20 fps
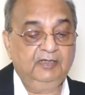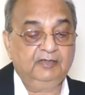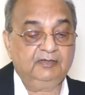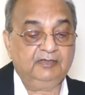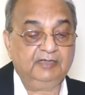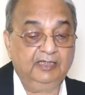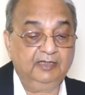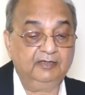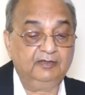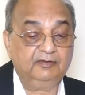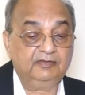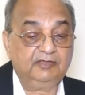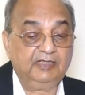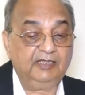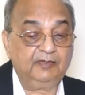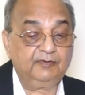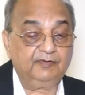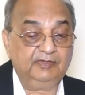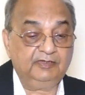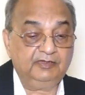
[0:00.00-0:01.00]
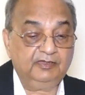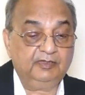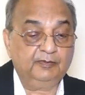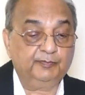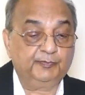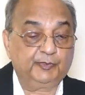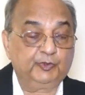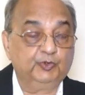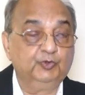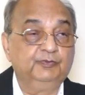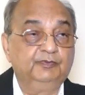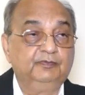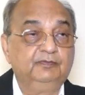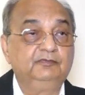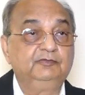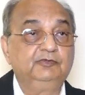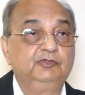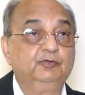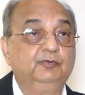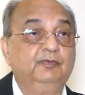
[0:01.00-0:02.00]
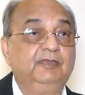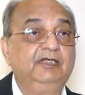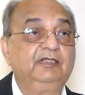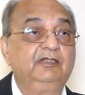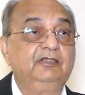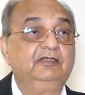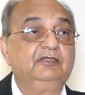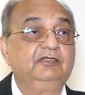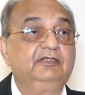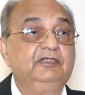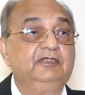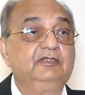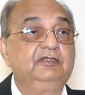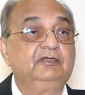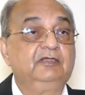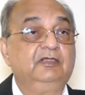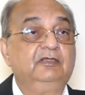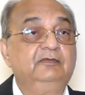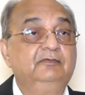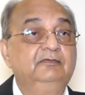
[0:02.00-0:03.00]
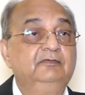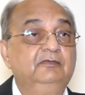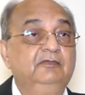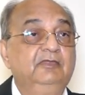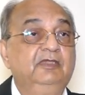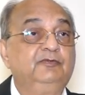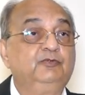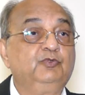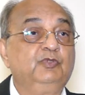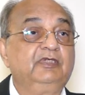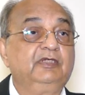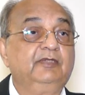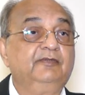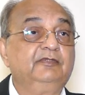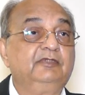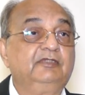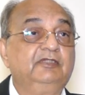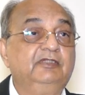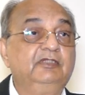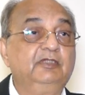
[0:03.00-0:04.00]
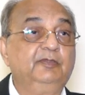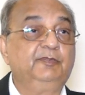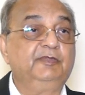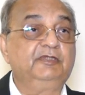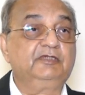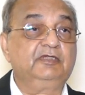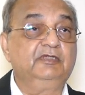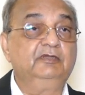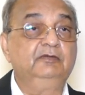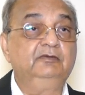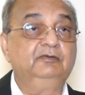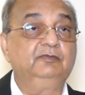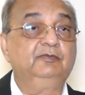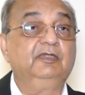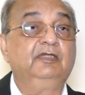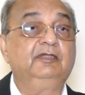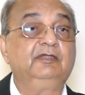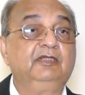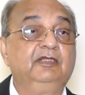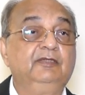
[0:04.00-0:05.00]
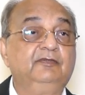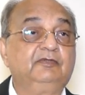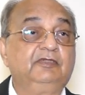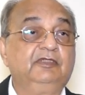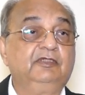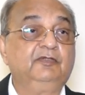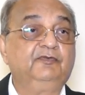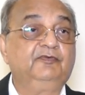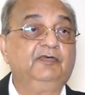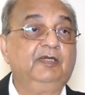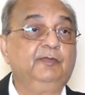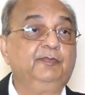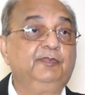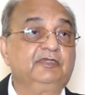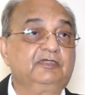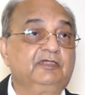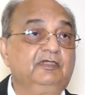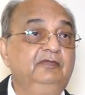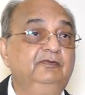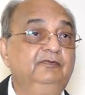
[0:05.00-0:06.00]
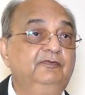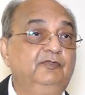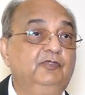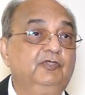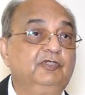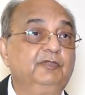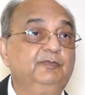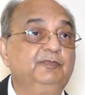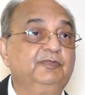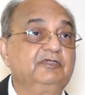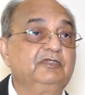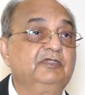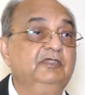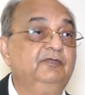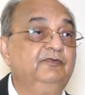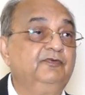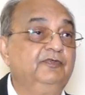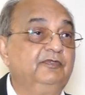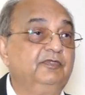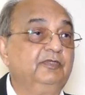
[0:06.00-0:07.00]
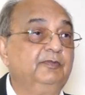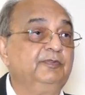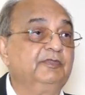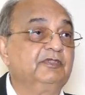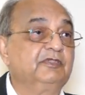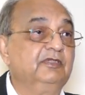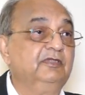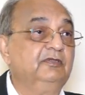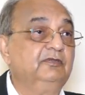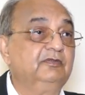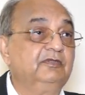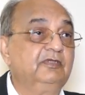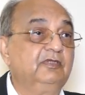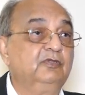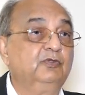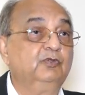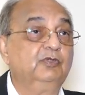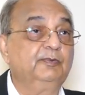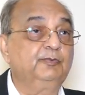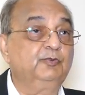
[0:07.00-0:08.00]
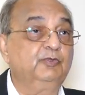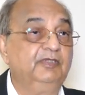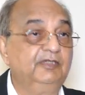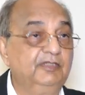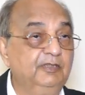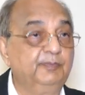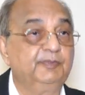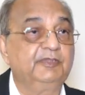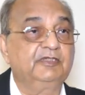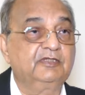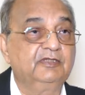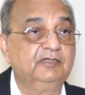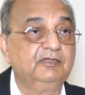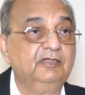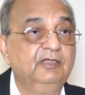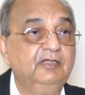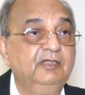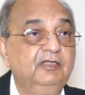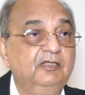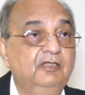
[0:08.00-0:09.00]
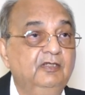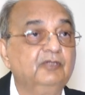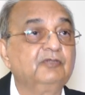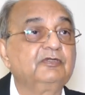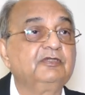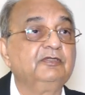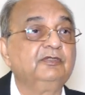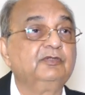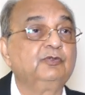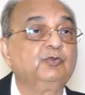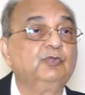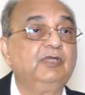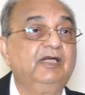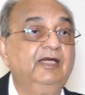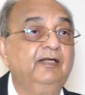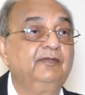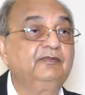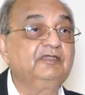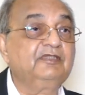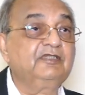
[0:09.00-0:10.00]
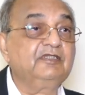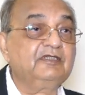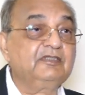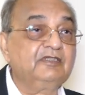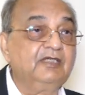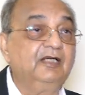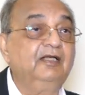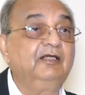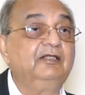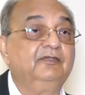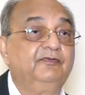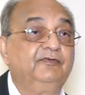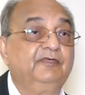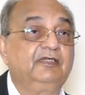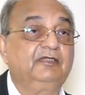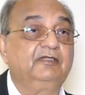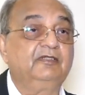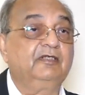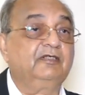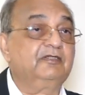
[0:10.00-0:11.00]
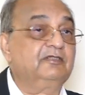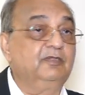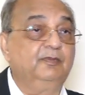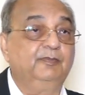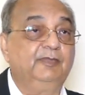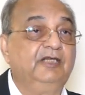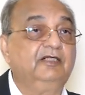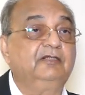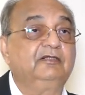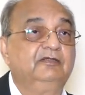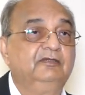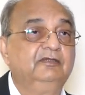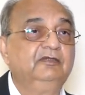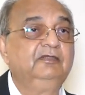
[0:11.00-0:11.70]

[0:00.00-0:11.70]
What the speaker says: Then that will improve. You might increase if you are giving 30%, you might give 35%, 40%, 50%, you can go up to 100% oxygen to have the desired effect. It doesn't matter.